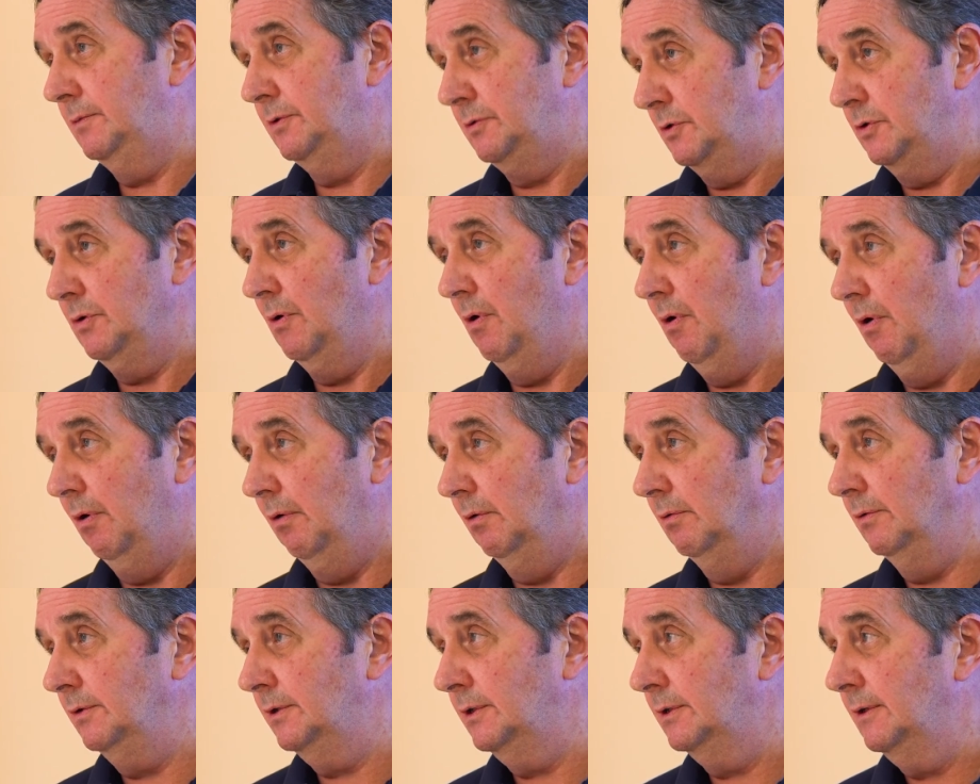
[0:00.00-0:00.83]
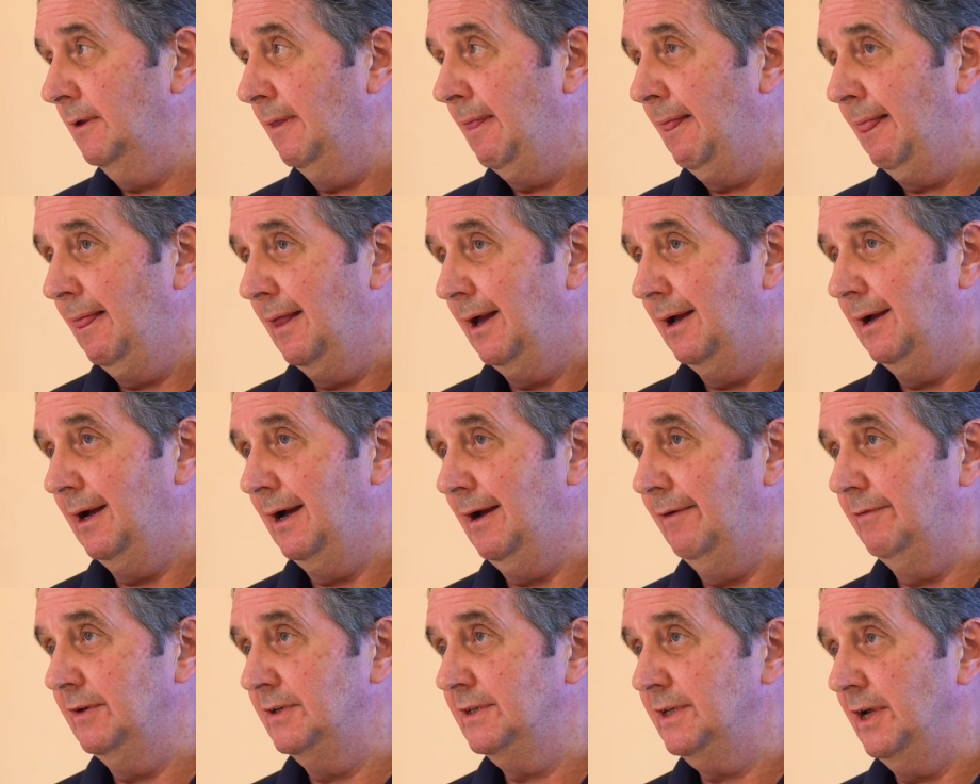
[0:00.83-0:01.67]
two holes
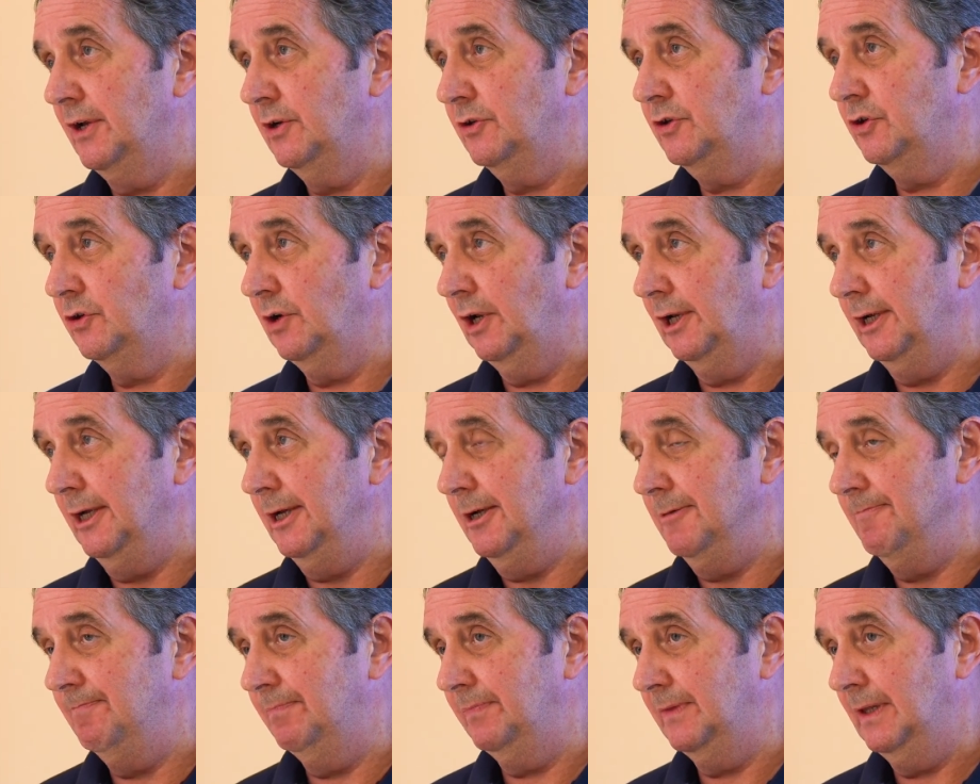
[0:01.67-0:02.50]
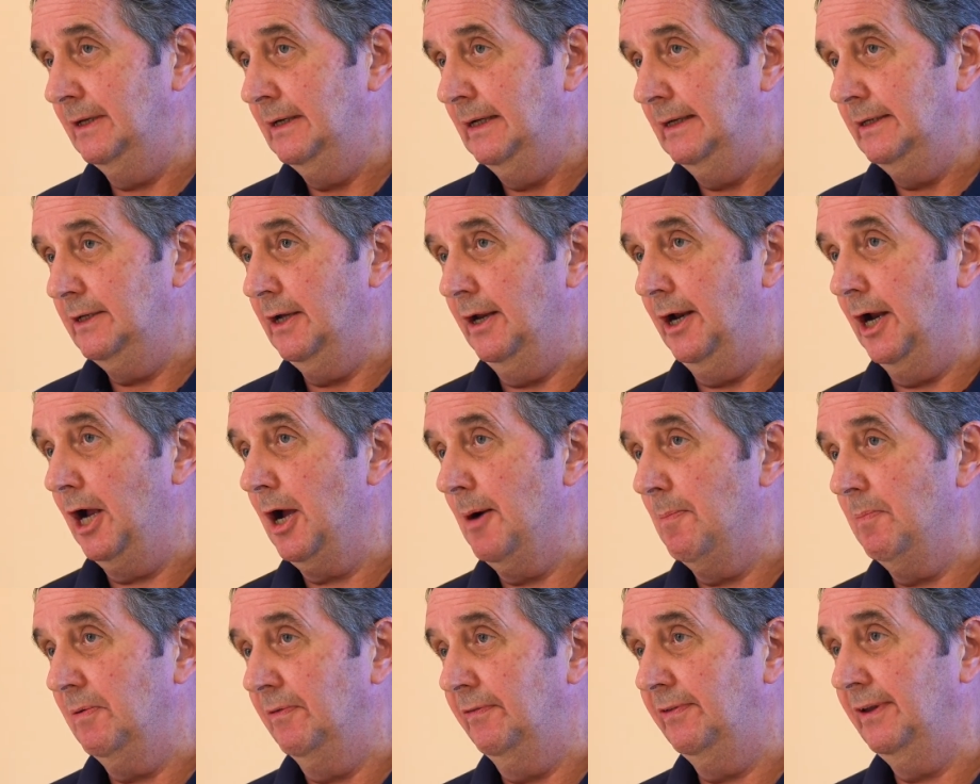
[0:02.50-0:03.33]
have essentially done a
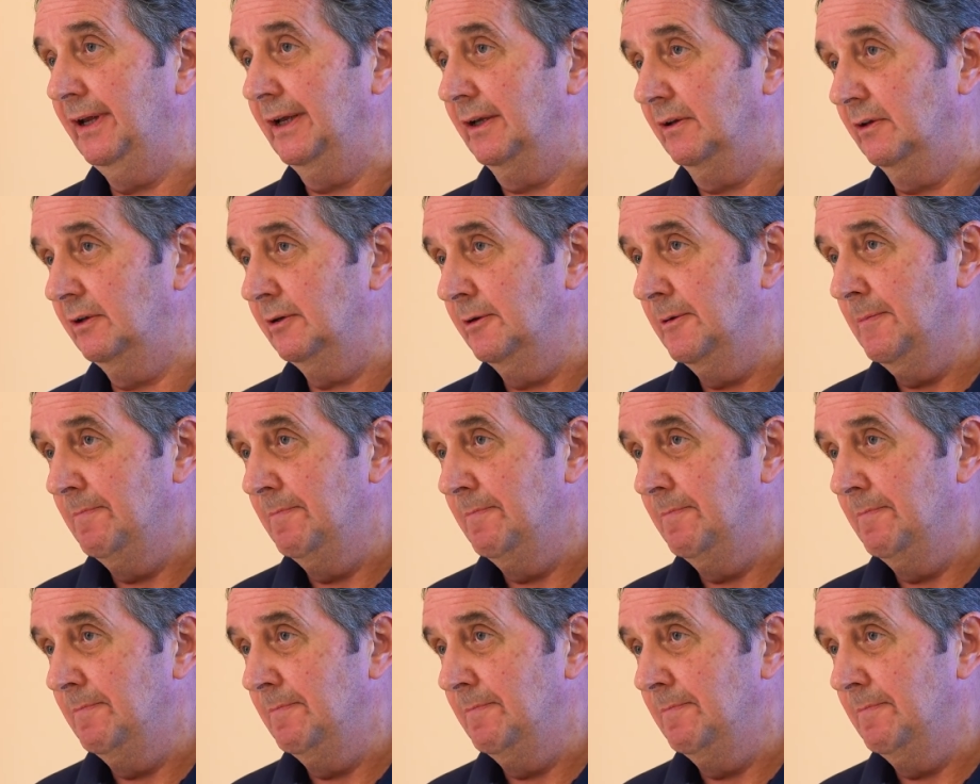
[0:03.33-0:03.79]
couple of things.